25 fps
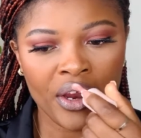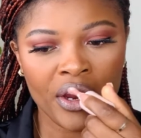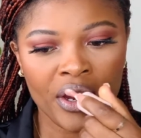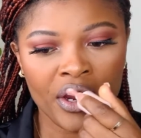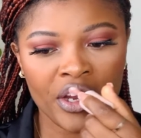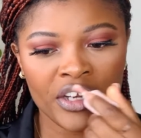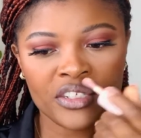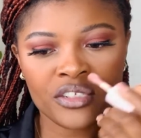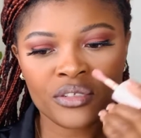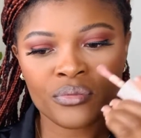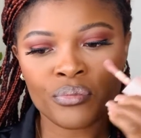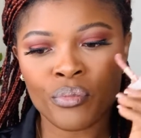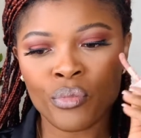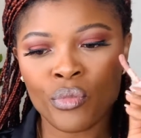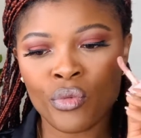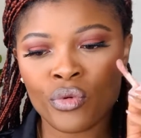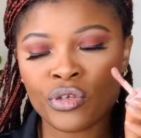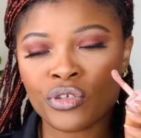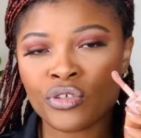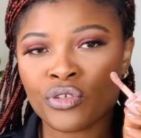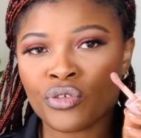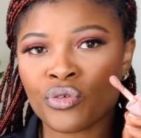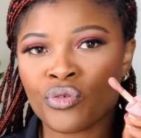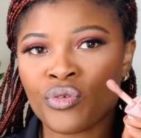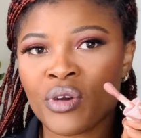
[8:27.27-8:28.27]
It's
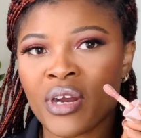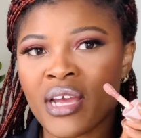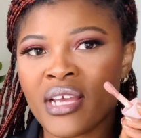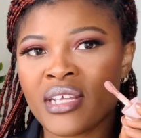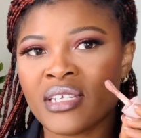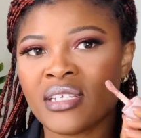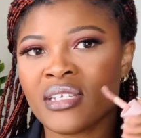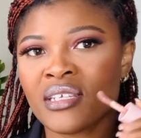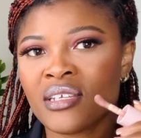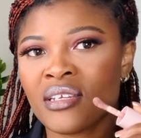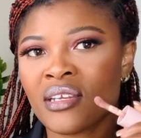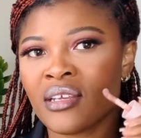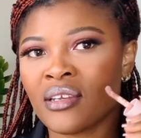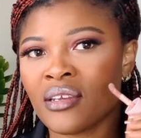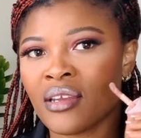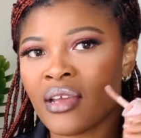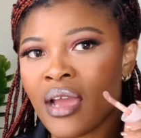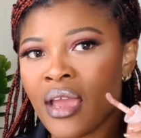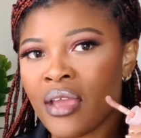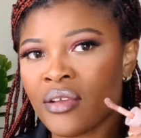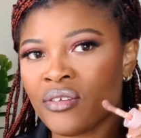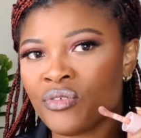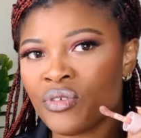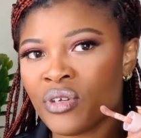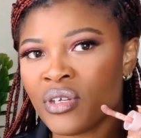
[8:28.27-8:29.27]
moisturizing and
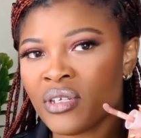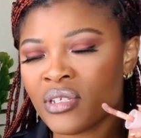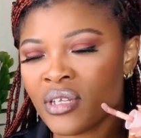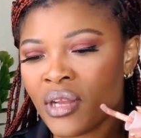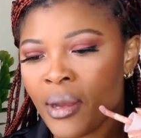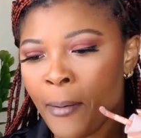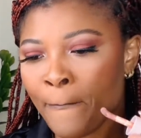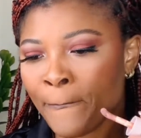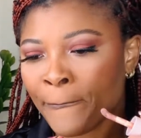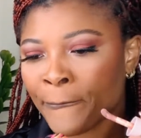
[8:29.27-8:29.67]
hydrating.